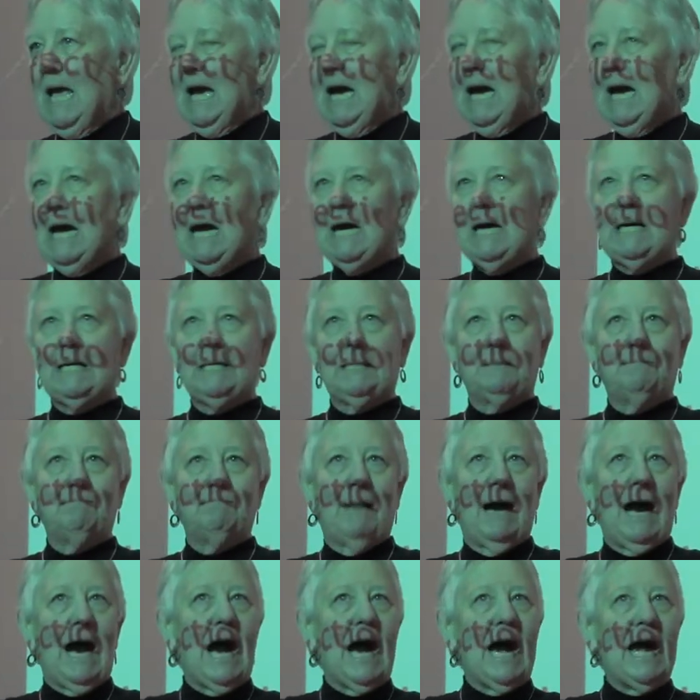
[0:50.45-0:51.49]

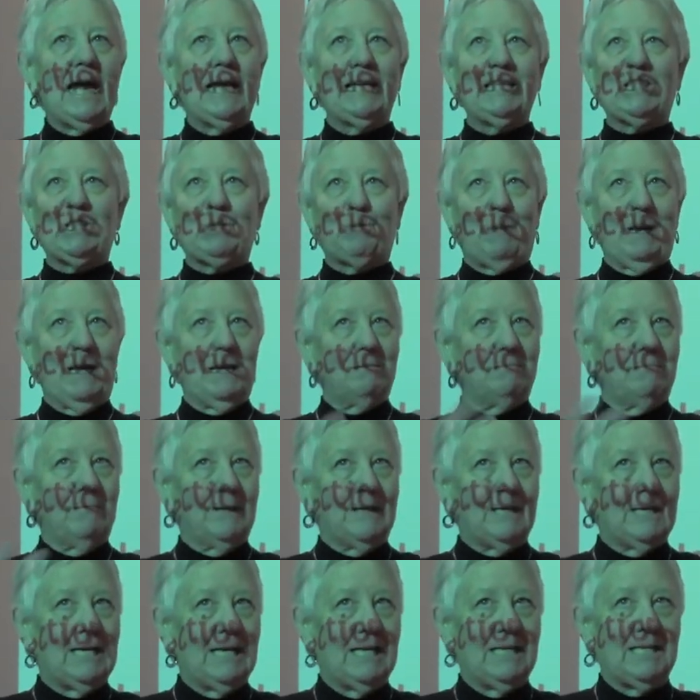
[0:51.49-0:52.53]
Um, I spent
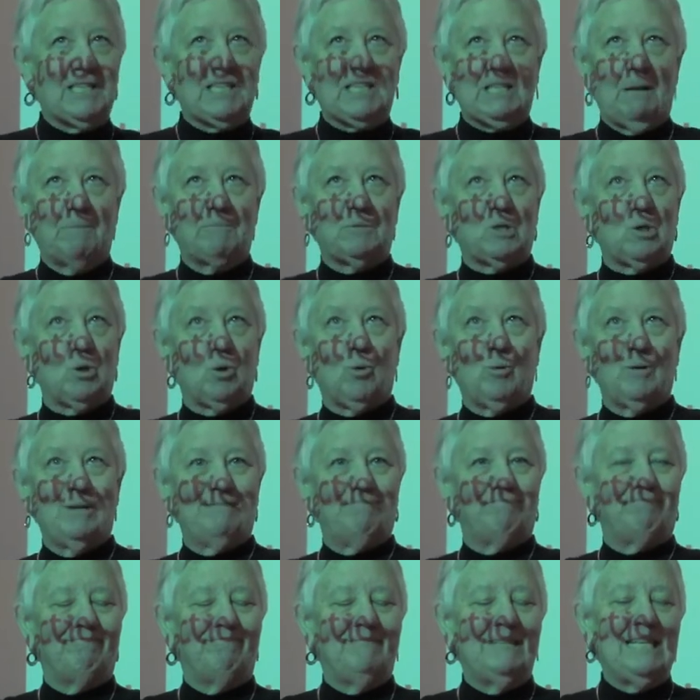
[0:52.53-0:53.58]
my
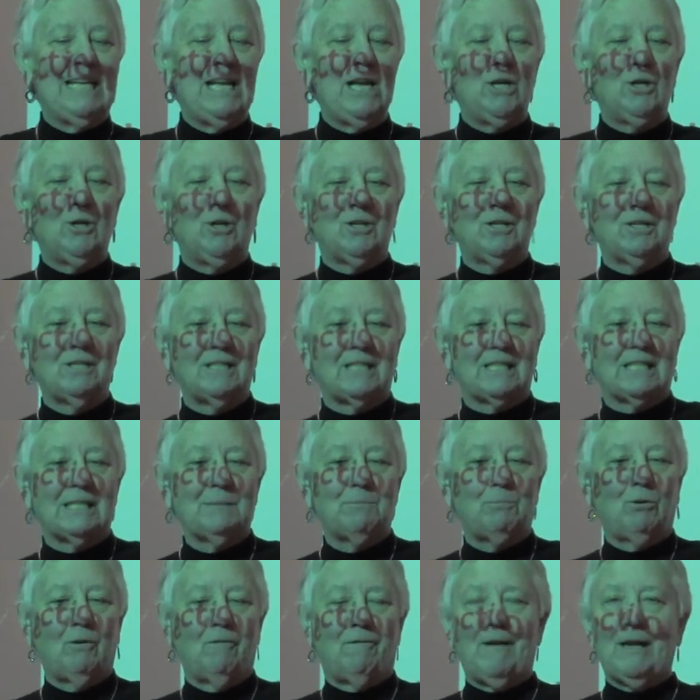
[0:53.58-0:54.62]
subsequent
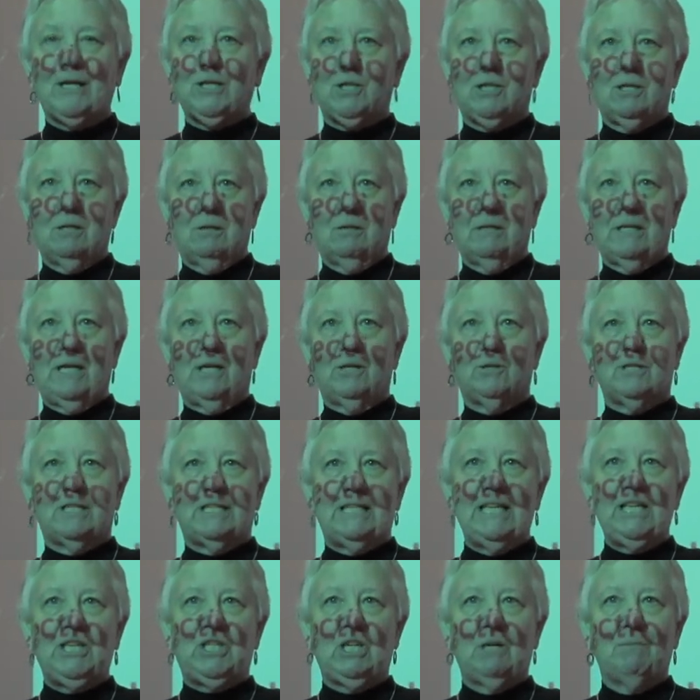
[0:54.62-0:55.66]
years, professional years,
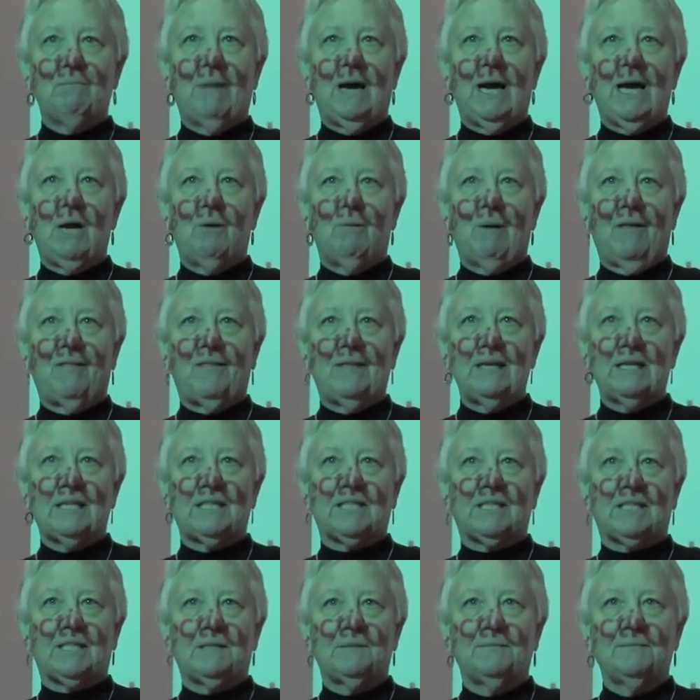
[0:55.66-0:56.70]
teaching
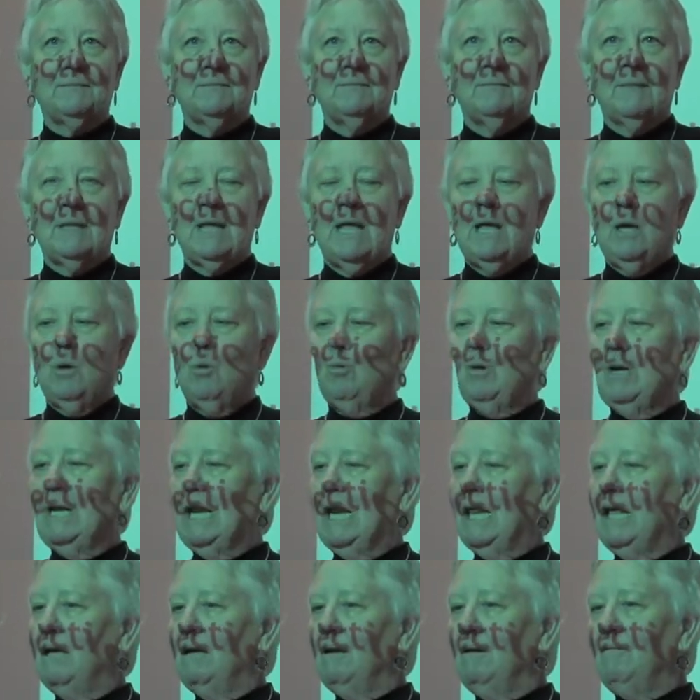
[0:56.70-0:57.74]
bioethics. We
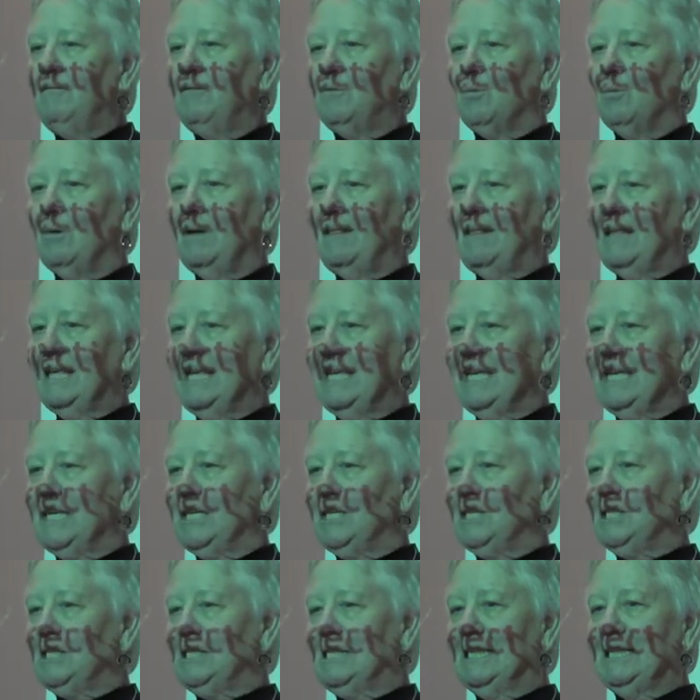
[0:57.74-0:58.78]
lived with
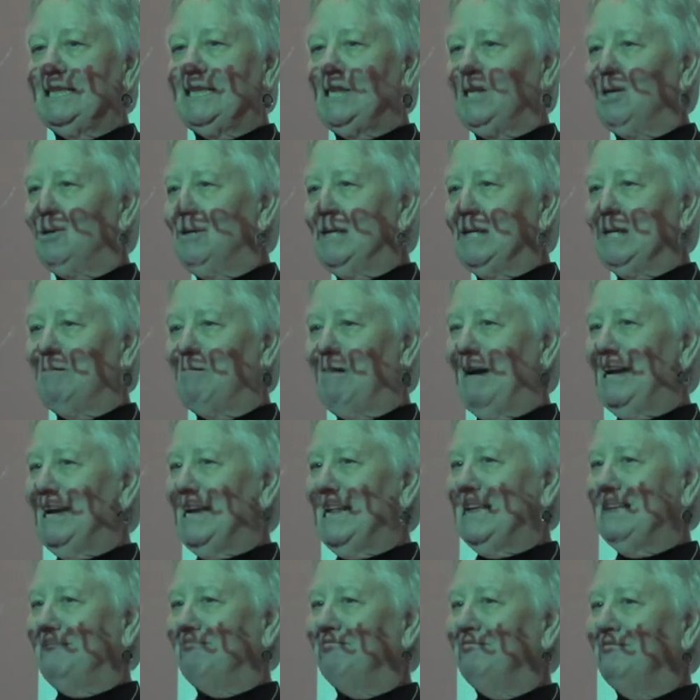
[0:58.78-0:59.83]
his
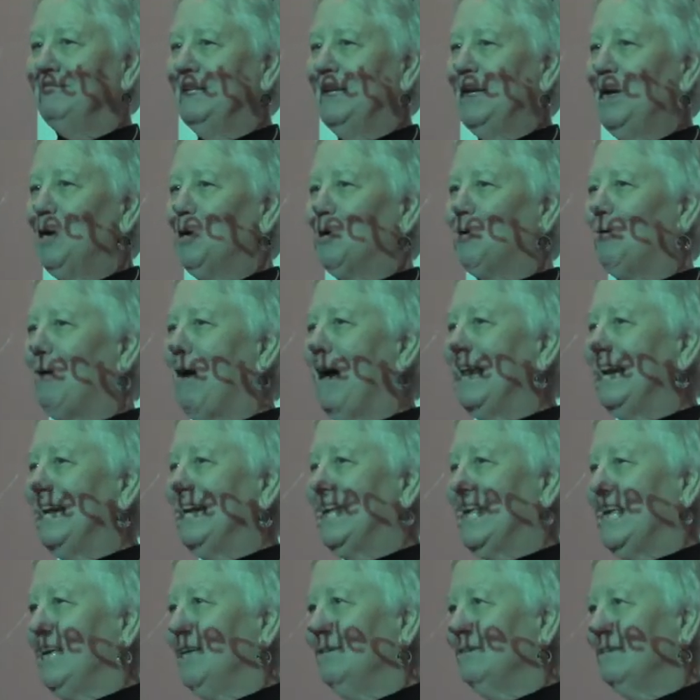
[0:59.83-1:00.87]
deteriorating
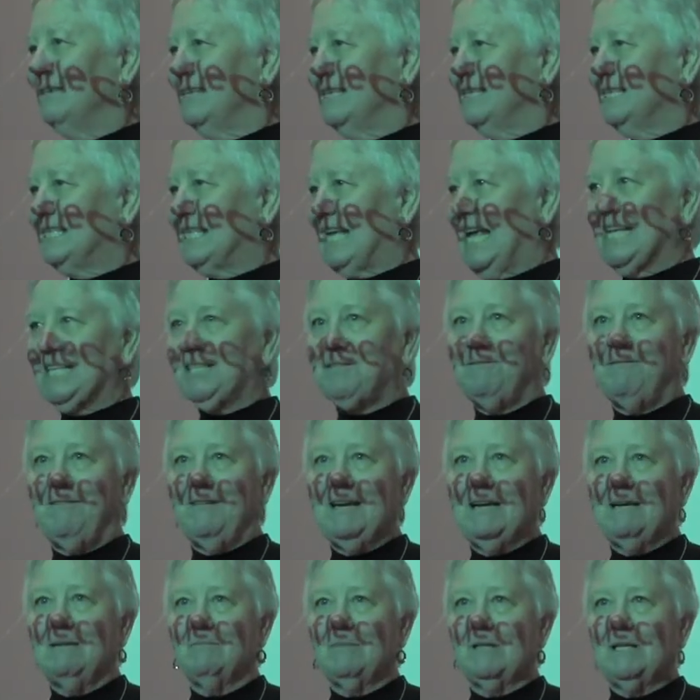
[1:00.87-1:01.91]
chronic illness as a
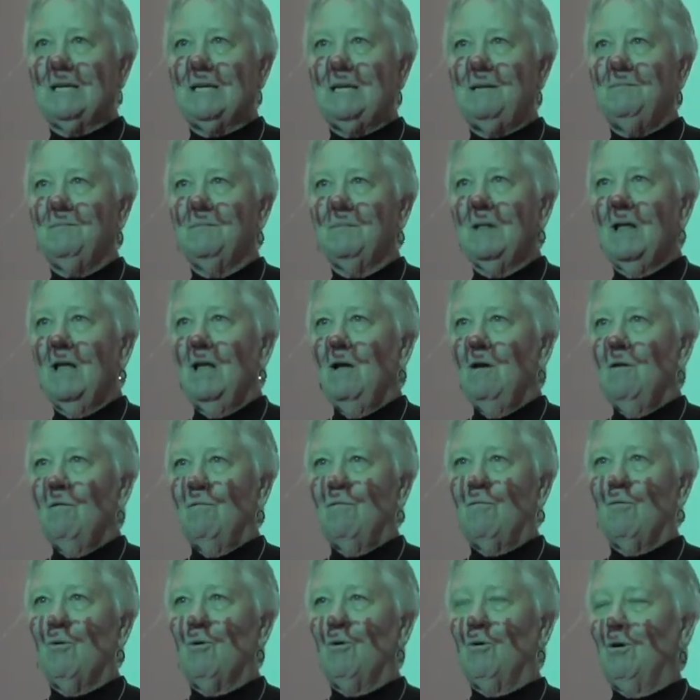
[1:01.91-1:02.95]
family
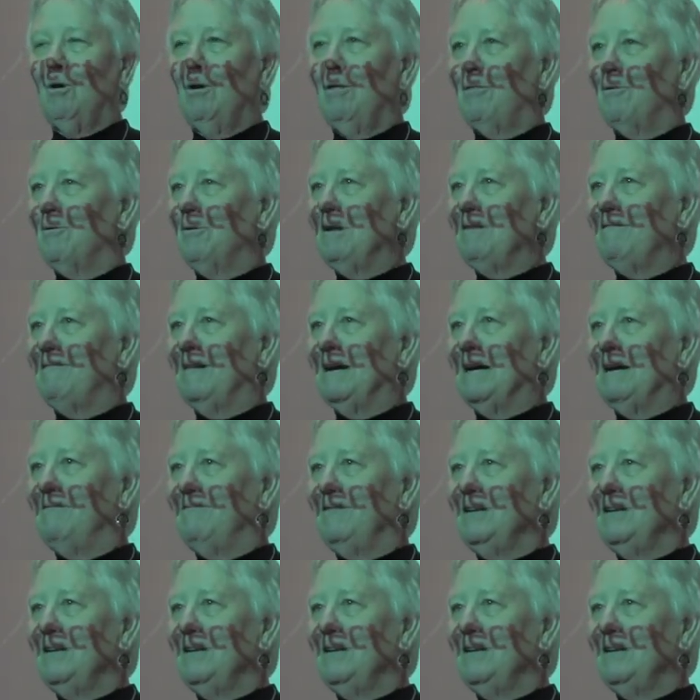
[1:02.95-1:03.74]
for 35